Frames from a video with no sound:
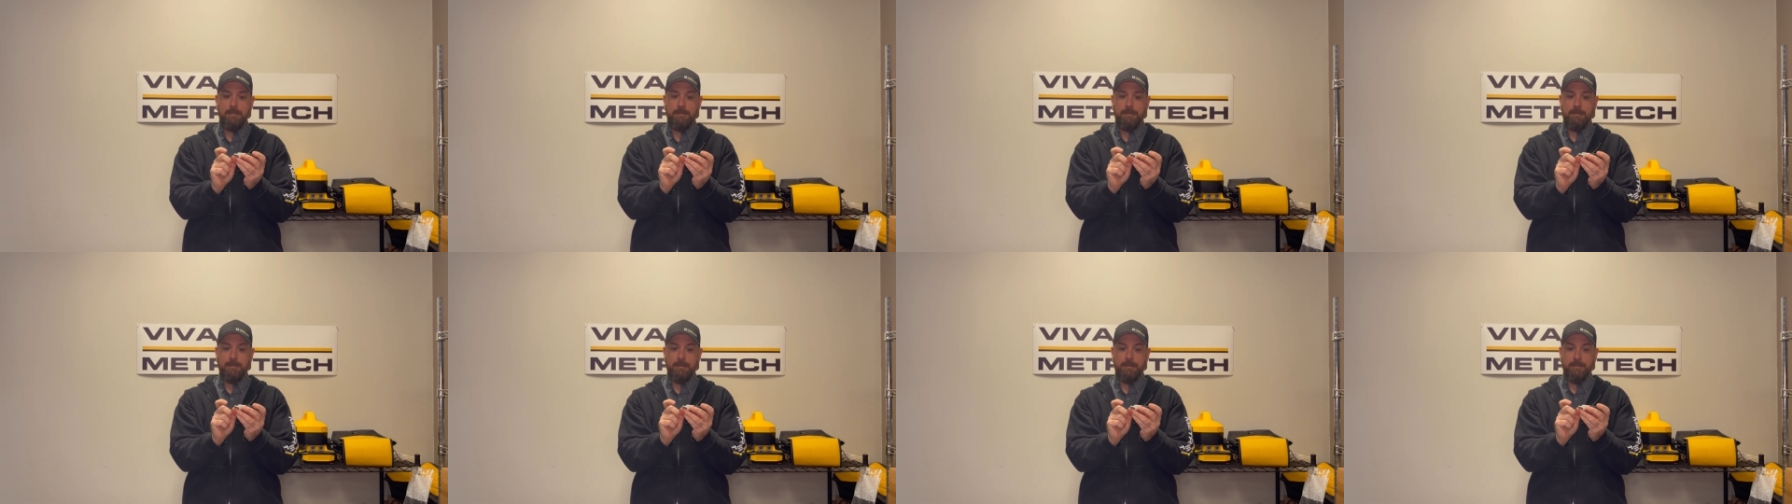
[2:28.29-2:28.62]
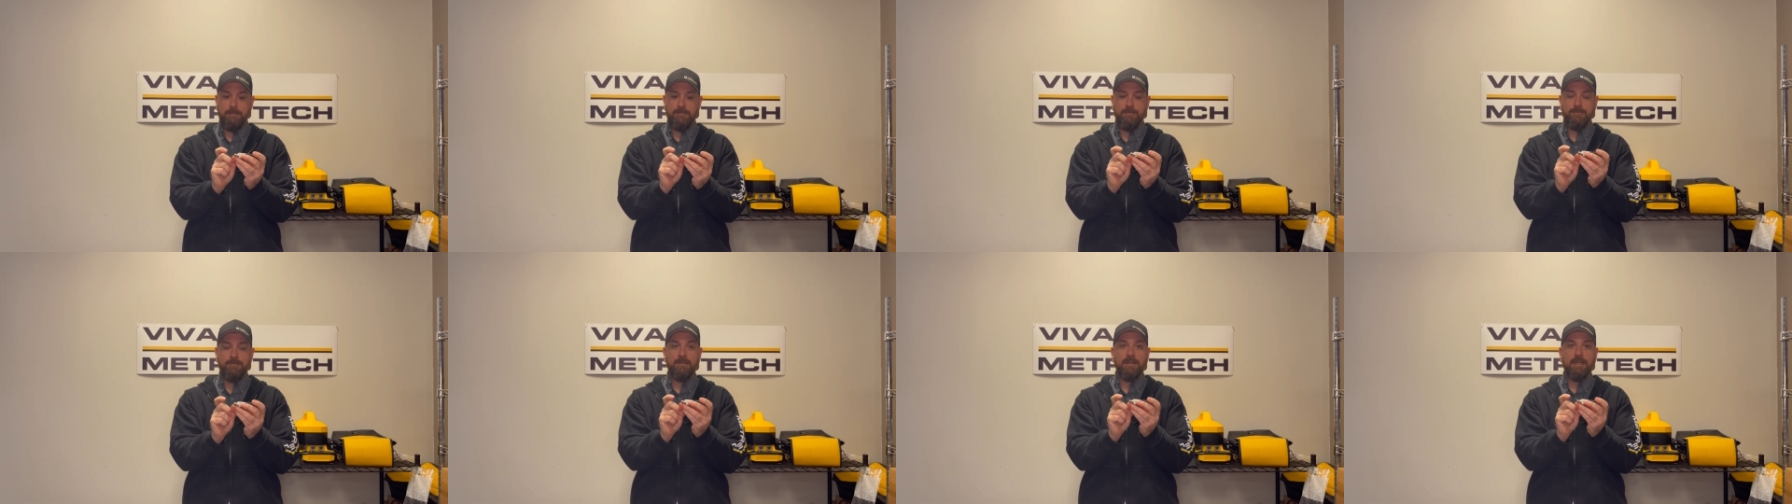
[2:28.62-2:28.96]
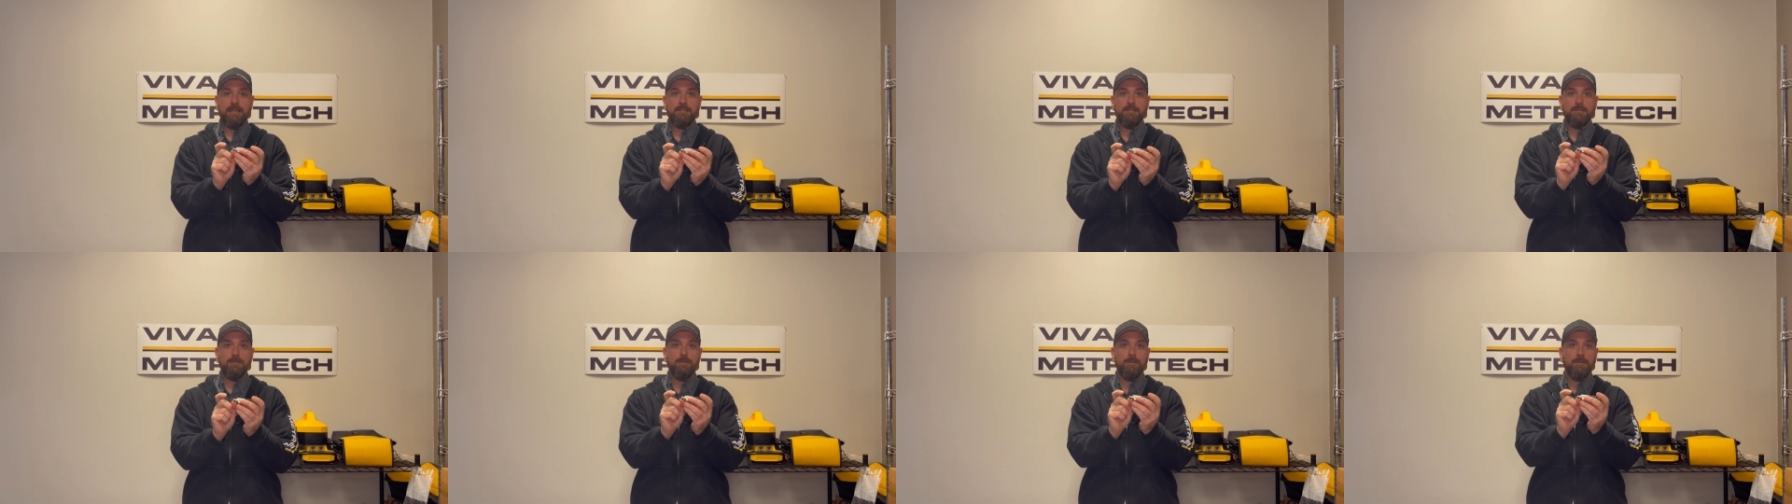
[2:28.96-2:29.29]
uh,
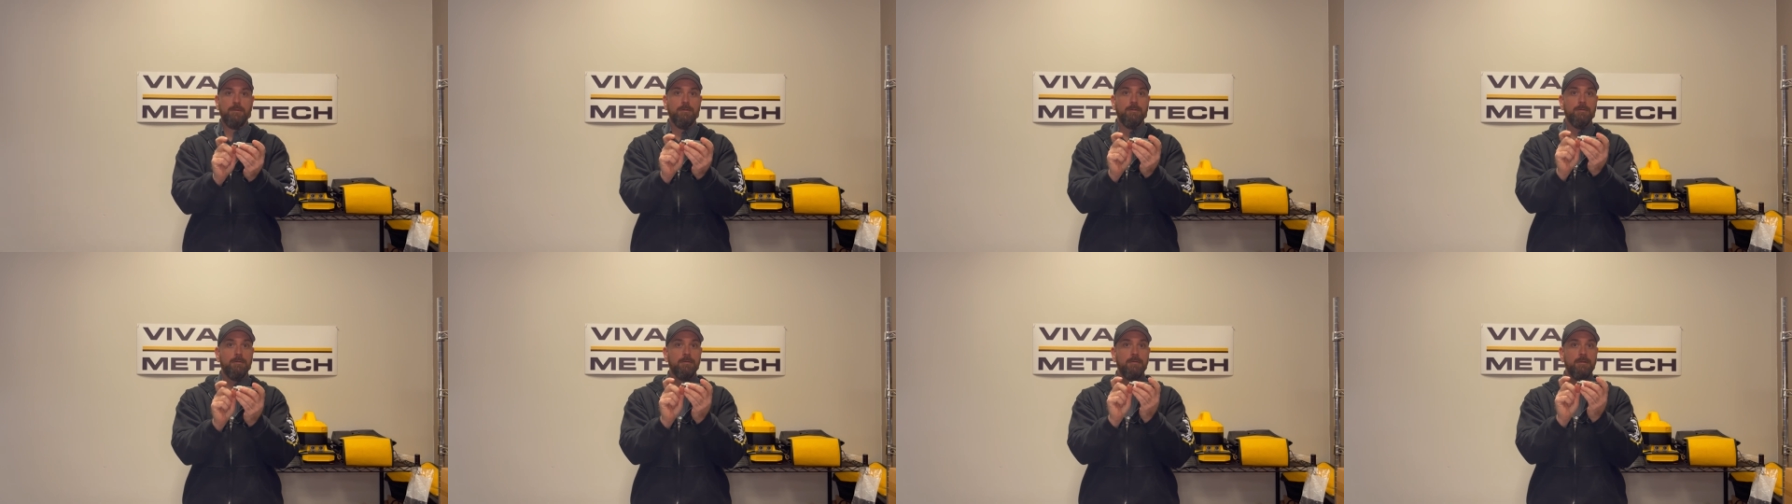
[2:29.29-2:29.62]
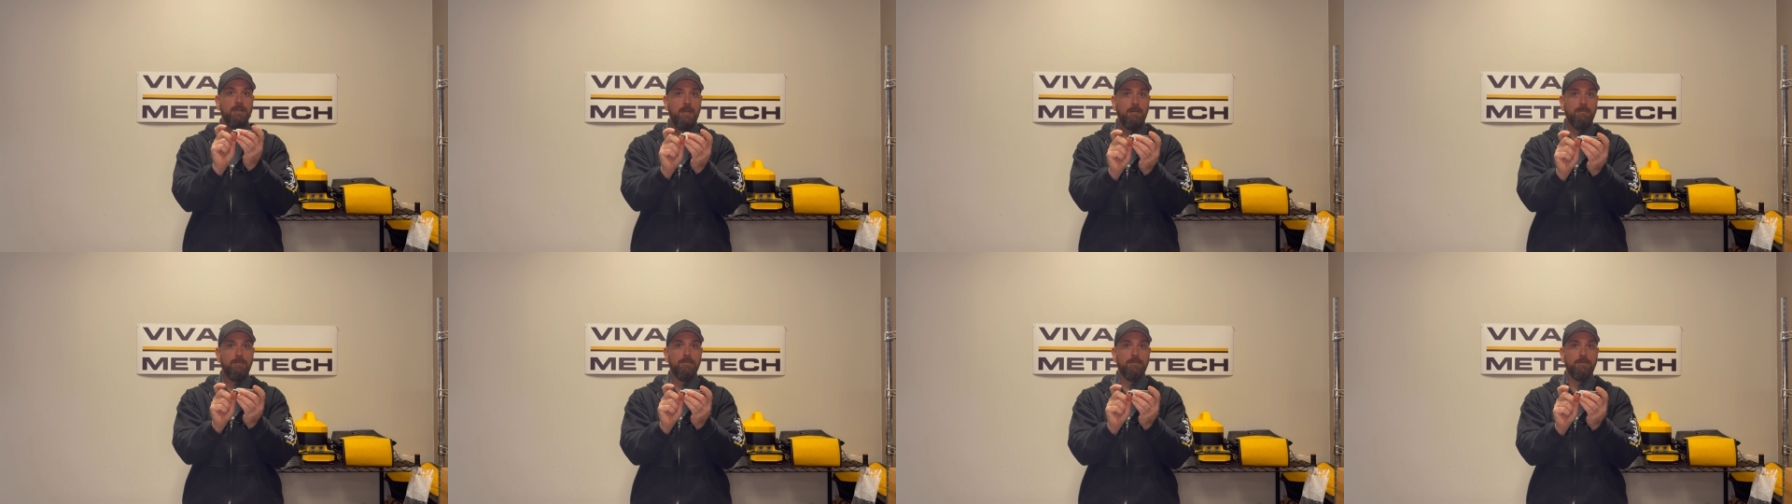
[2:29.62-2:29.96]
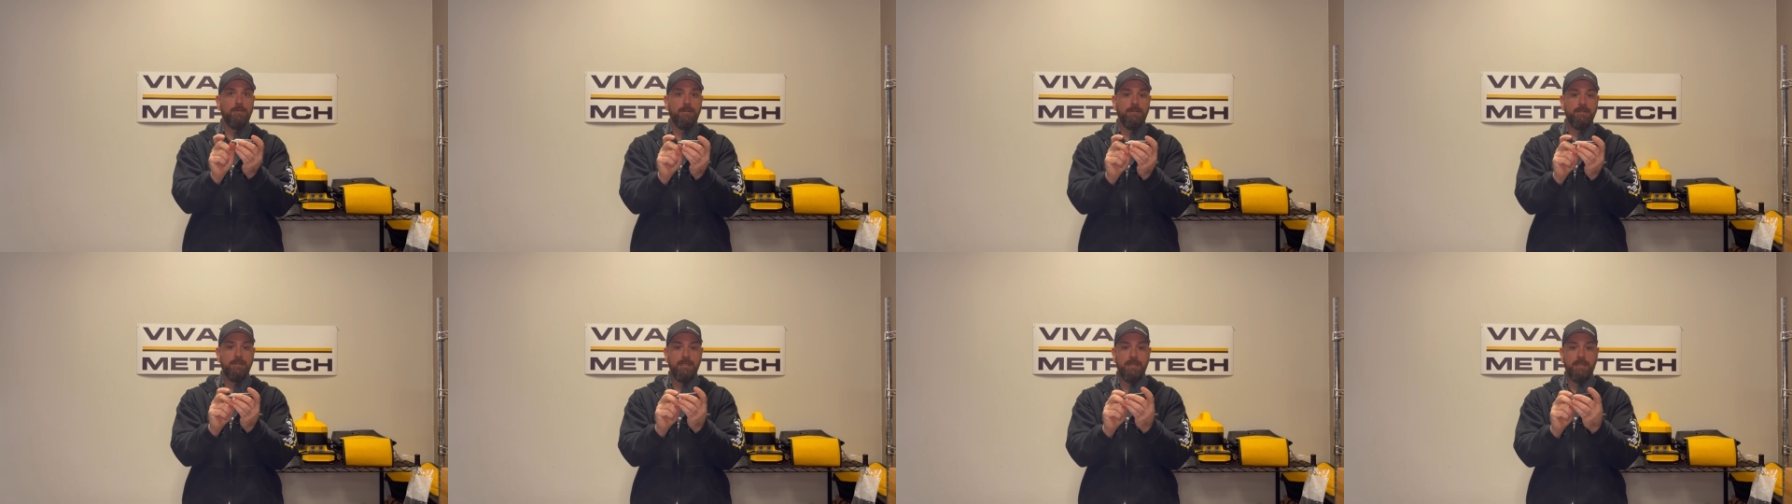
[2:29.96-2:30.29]
flexible
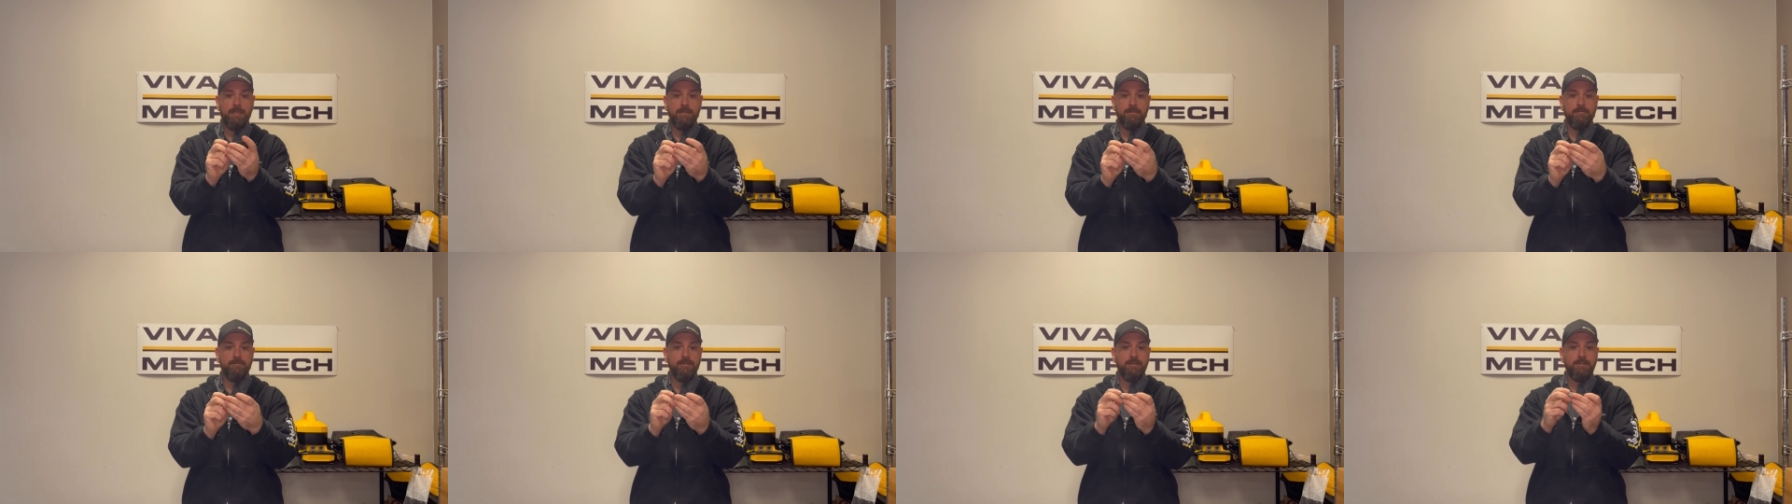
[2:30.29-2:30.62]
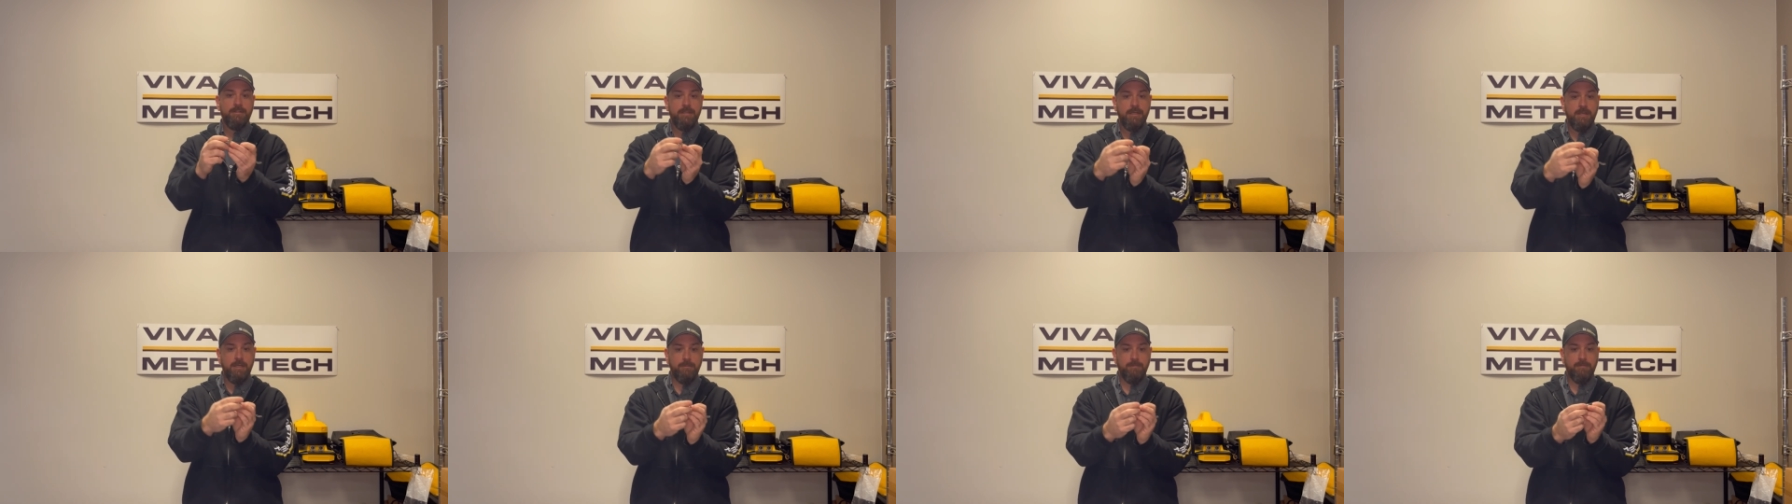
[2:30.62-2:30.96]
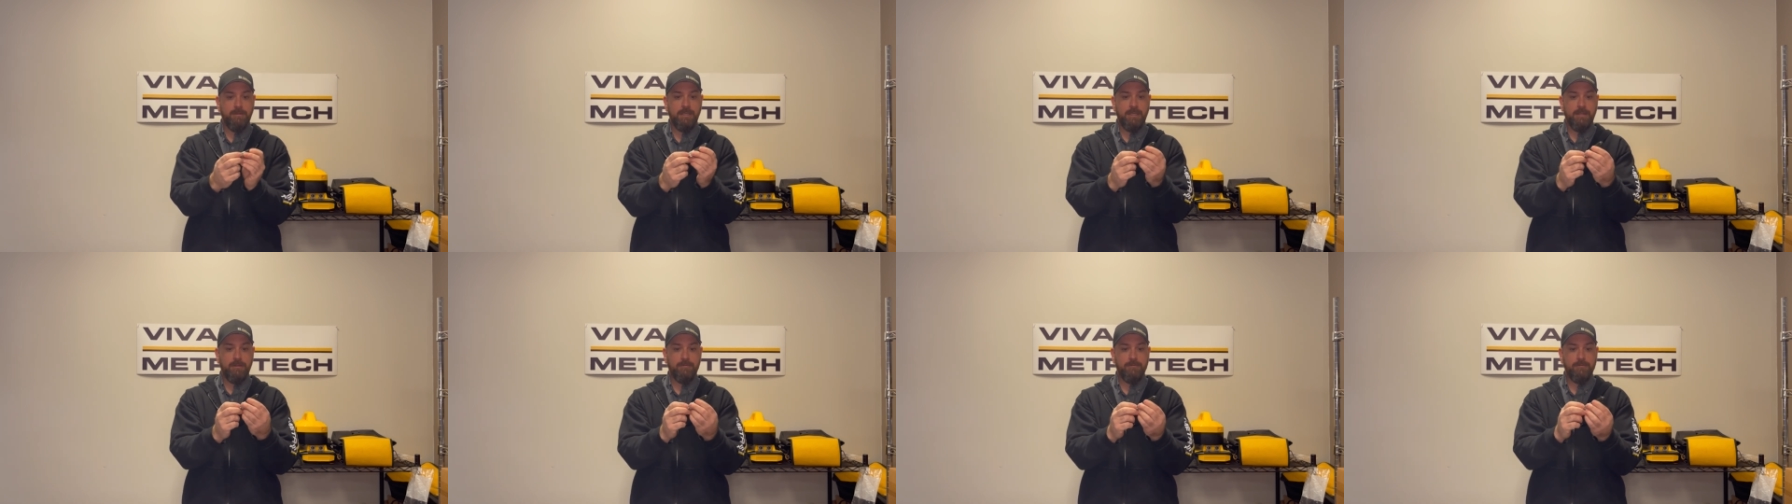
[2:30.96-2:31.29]
coupler on the end of it to
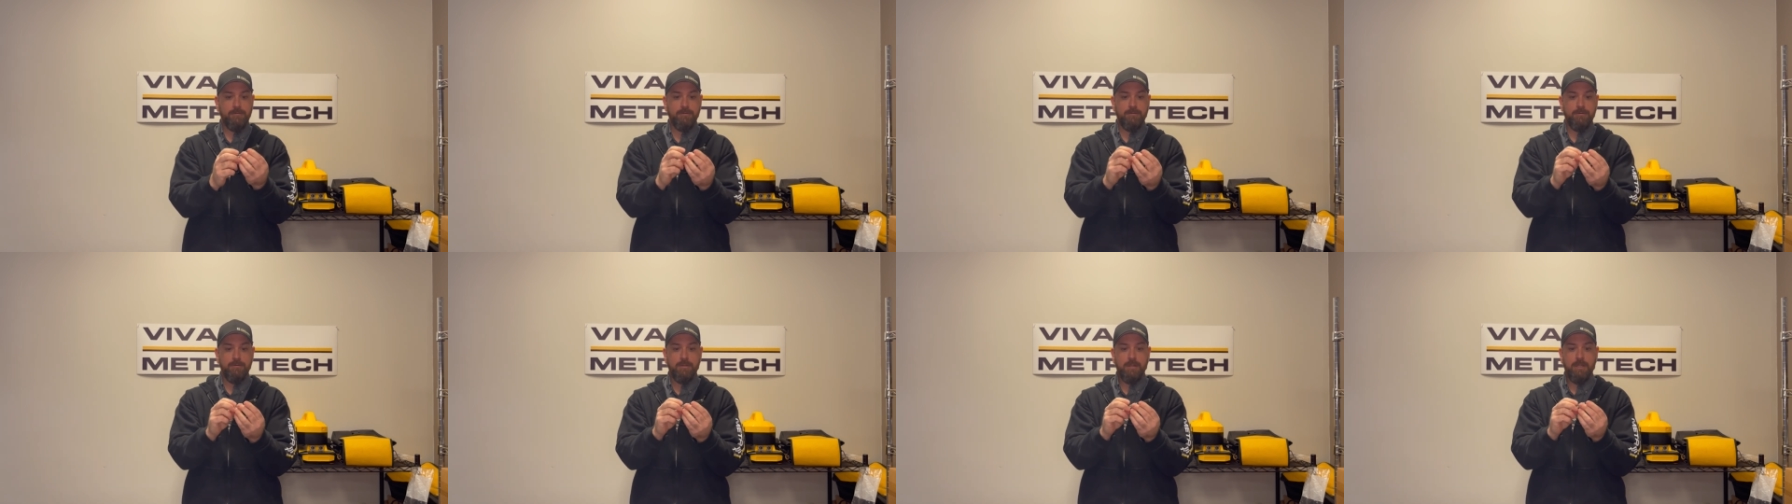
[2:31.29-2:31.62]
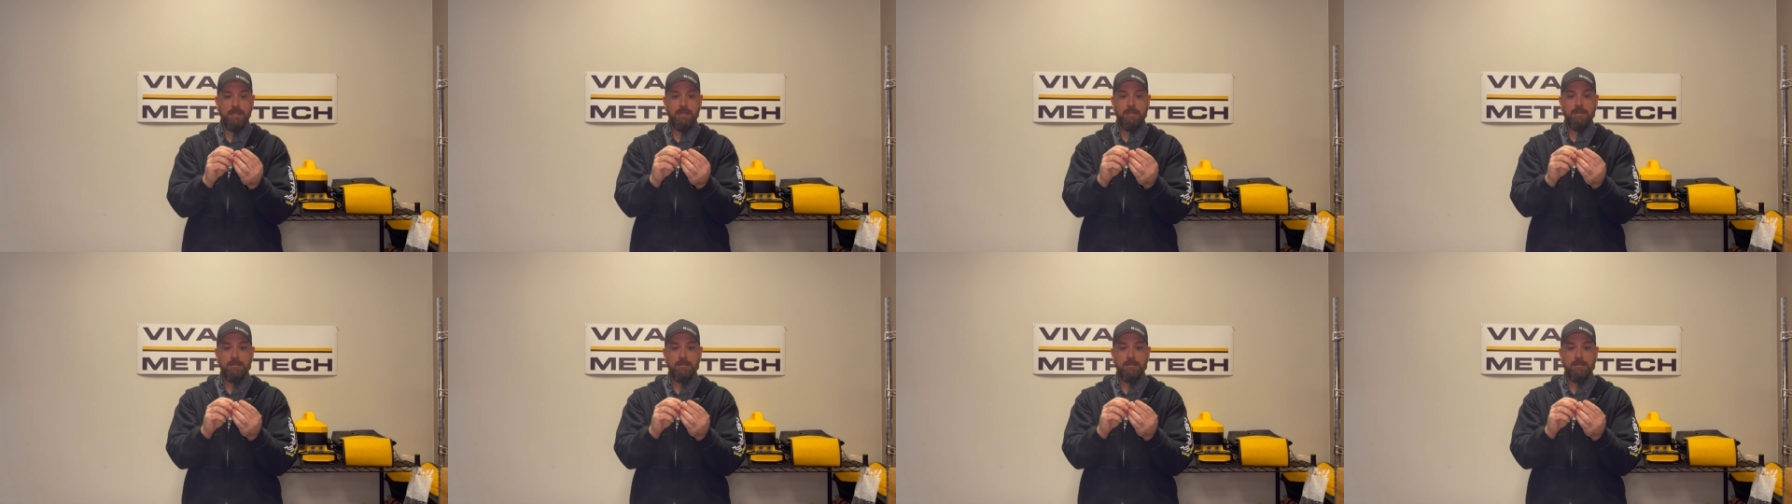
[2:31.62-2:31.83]
help get through